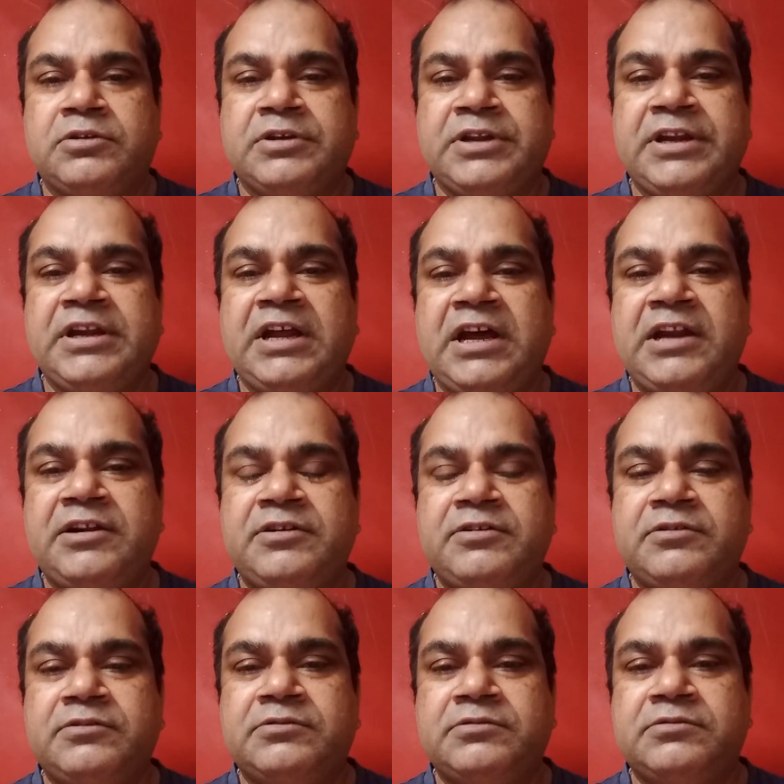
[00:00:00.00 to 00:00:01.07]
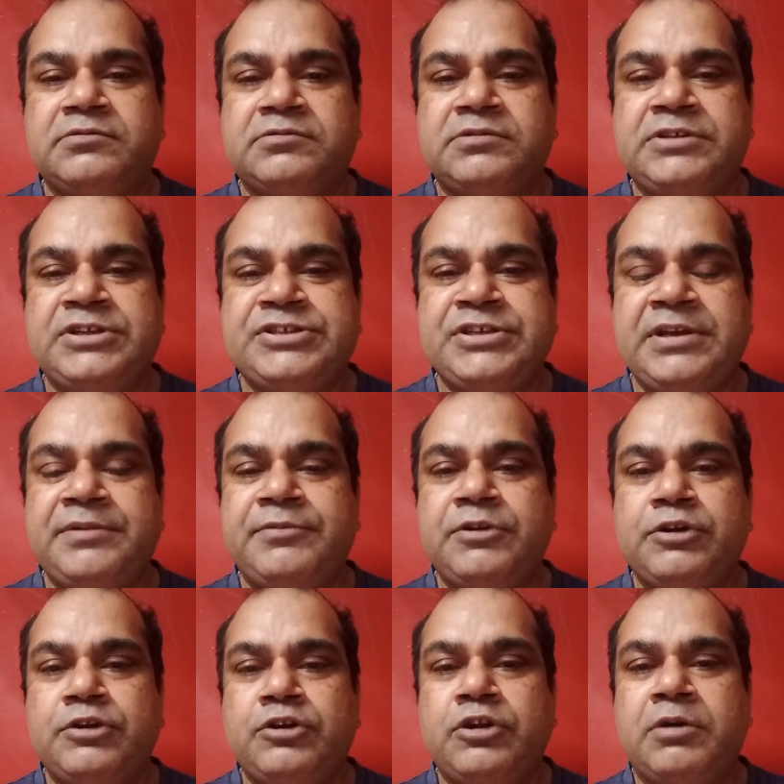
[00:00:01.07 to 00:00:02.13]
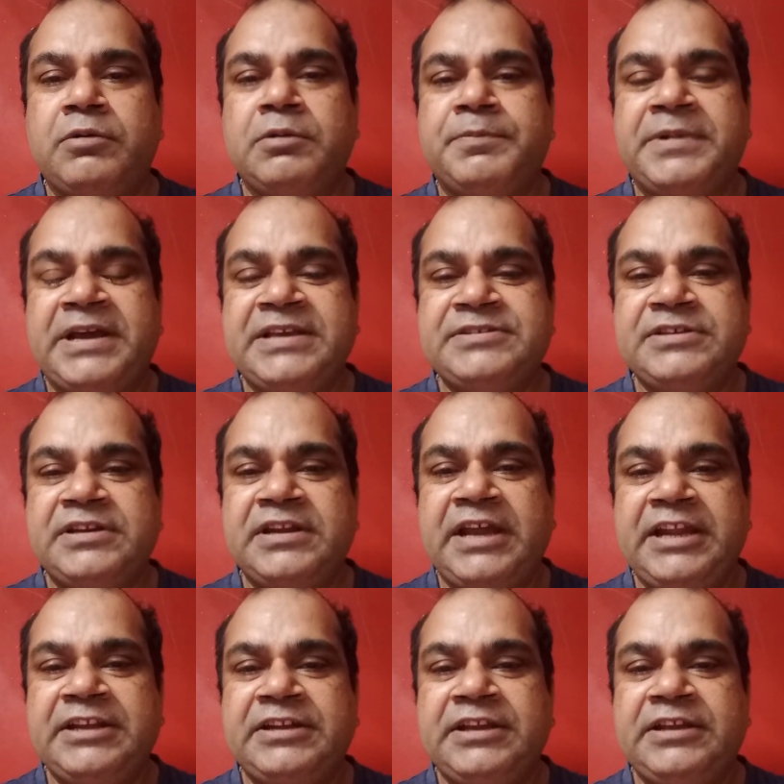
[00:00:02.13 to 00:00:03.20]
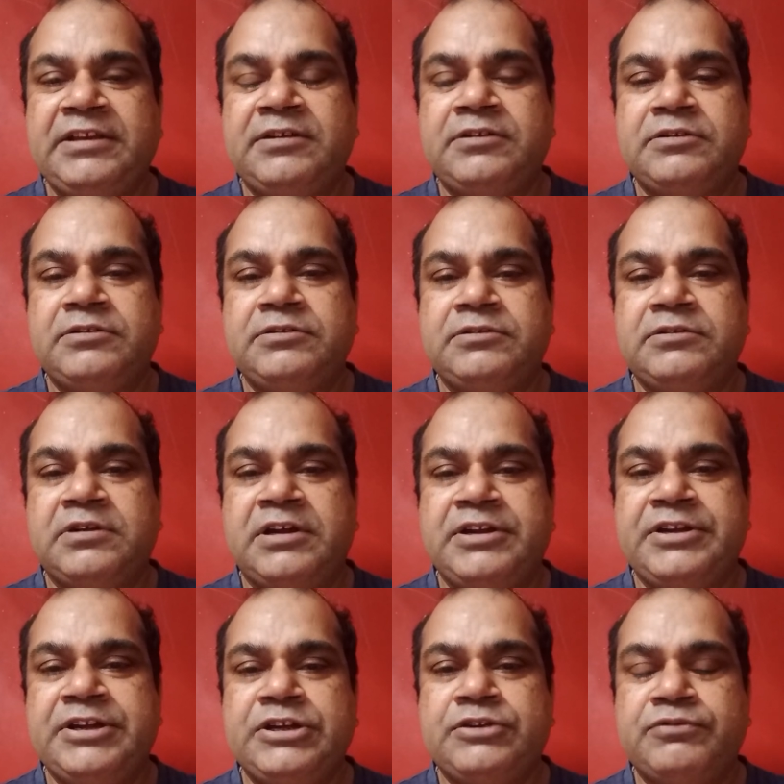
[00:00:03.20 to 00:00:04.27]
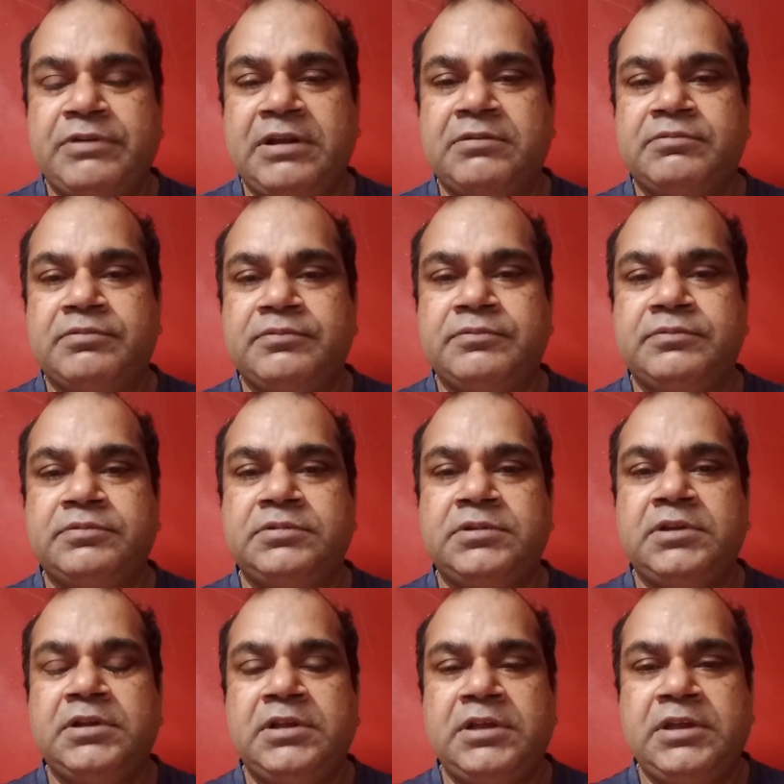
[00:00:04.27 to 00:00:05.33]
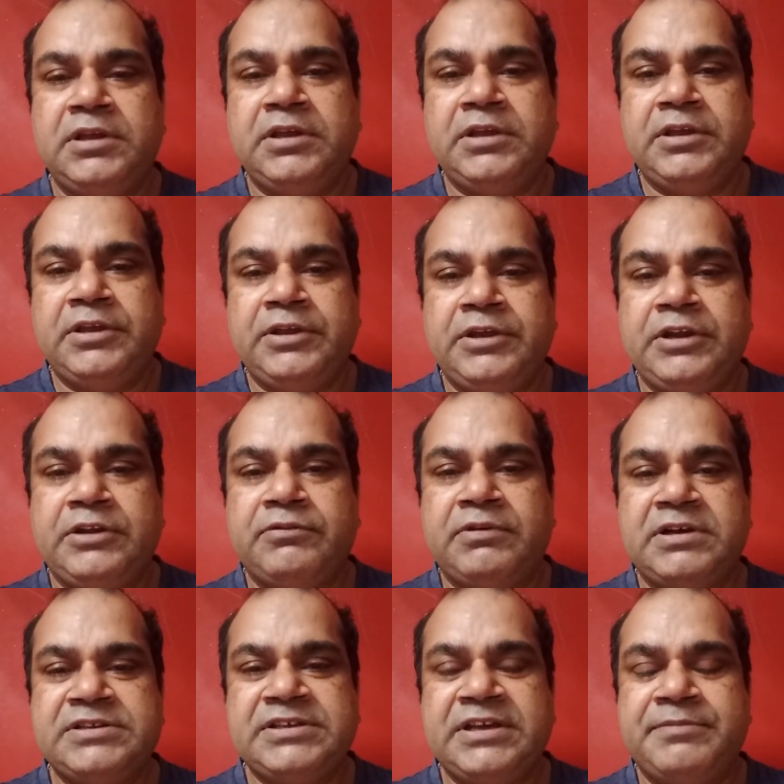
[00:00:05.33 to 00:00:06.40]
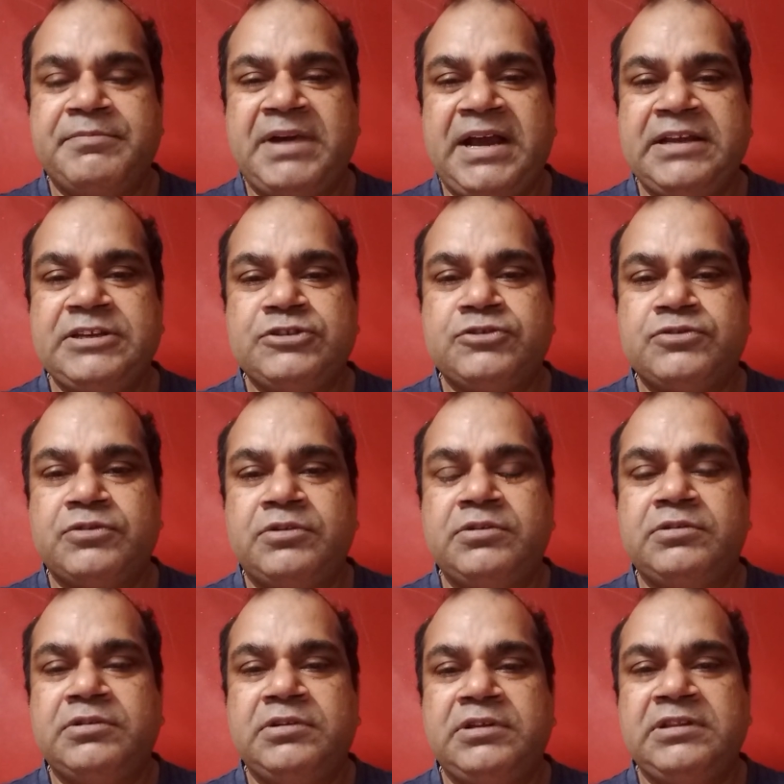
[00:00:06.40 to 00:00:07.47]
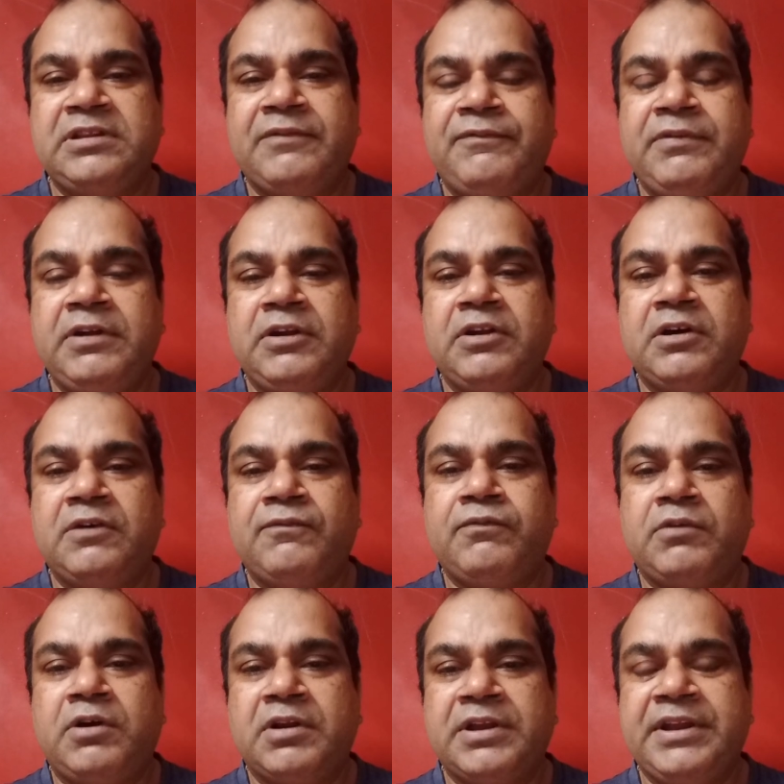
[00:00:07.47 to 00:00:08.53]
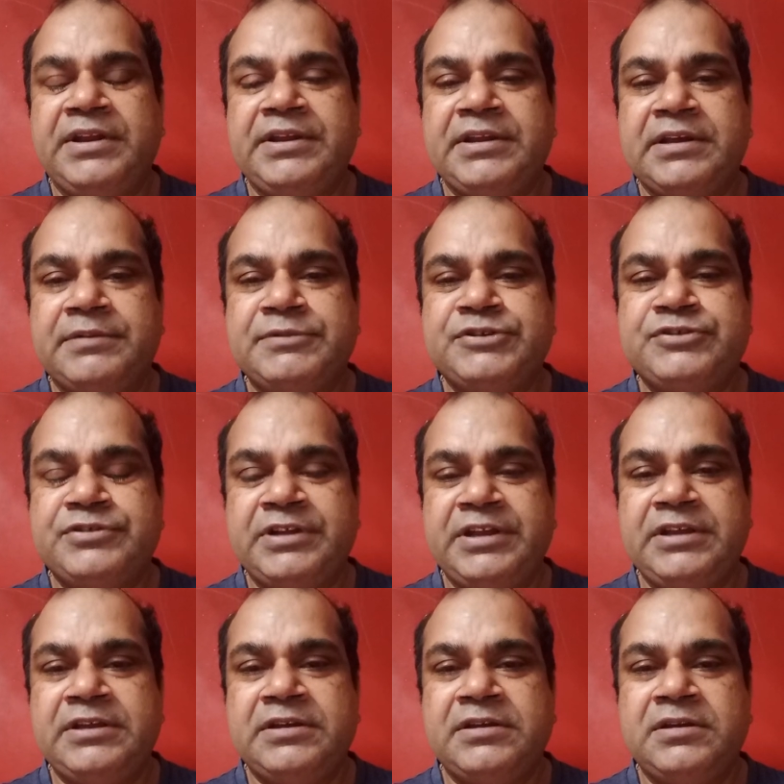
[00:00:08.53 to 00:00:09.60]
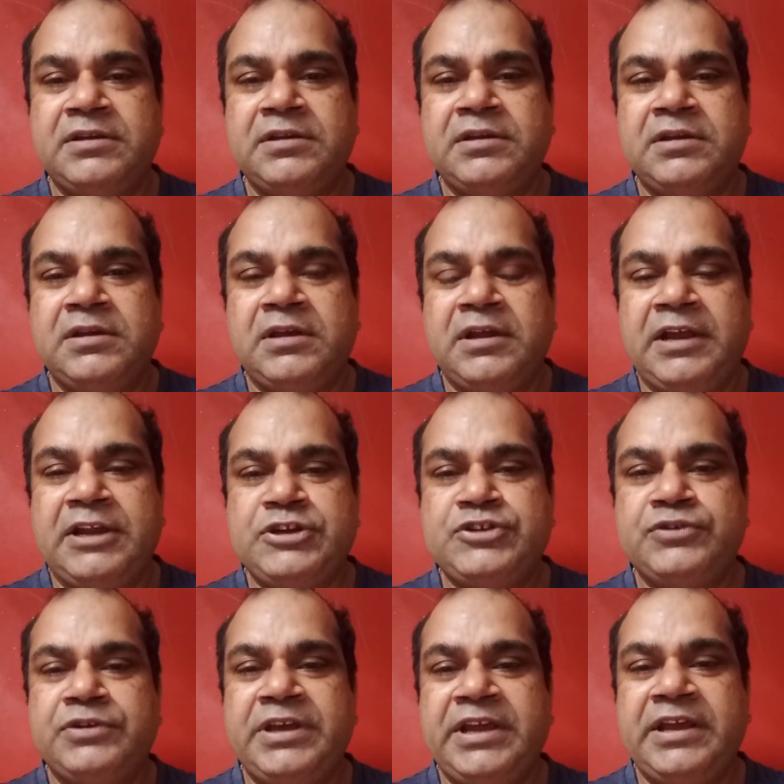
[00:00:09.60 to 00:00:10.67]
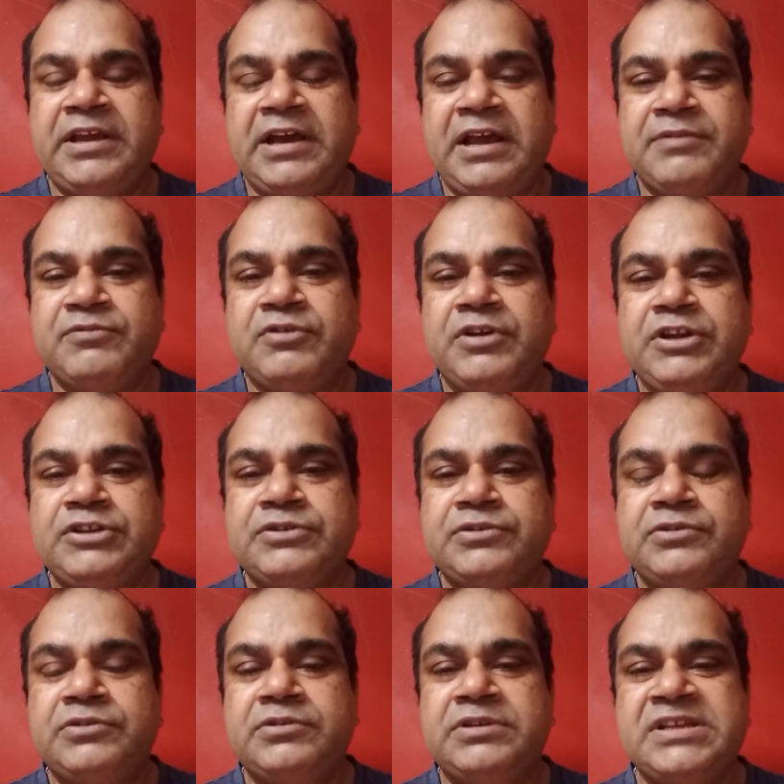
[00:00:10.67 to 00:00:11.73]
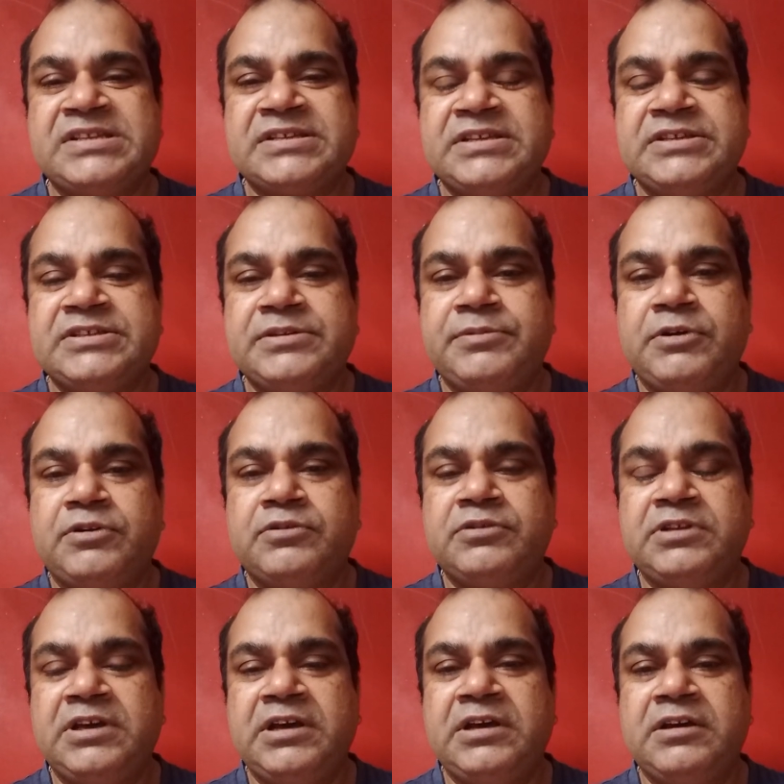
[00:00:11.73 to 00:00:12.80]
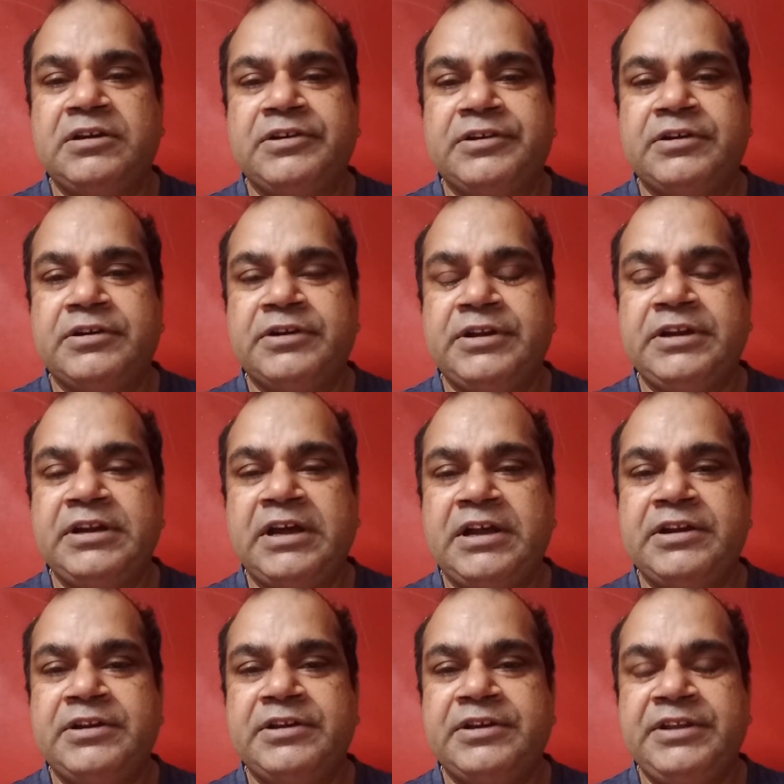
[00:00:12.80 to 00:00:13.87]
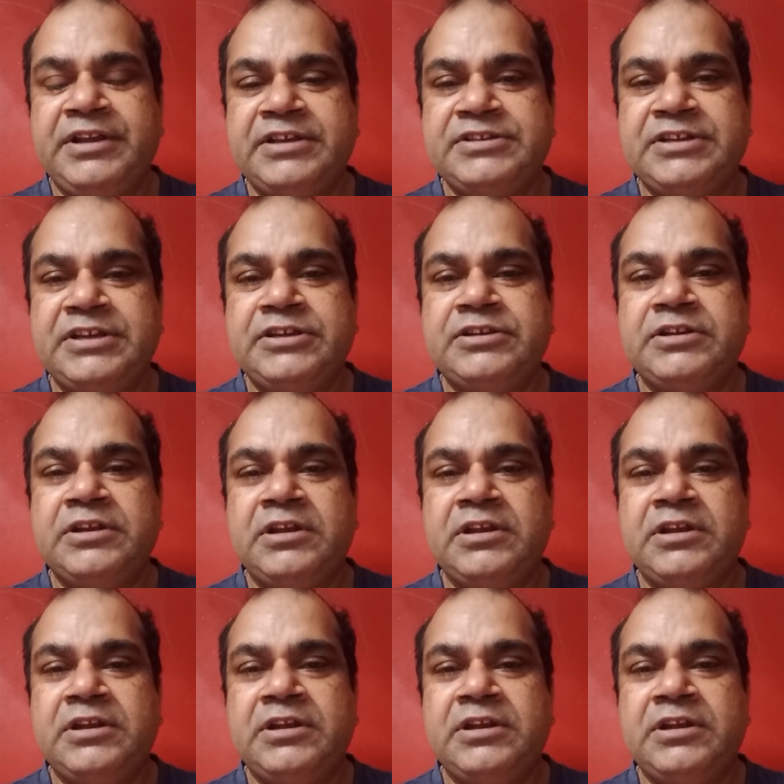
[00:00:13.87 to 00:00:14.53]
Grignard received Nobel Prize in 1912. It was a milestone in the field of organic chemistry, and today I am going to discuss about the Grignard reagent.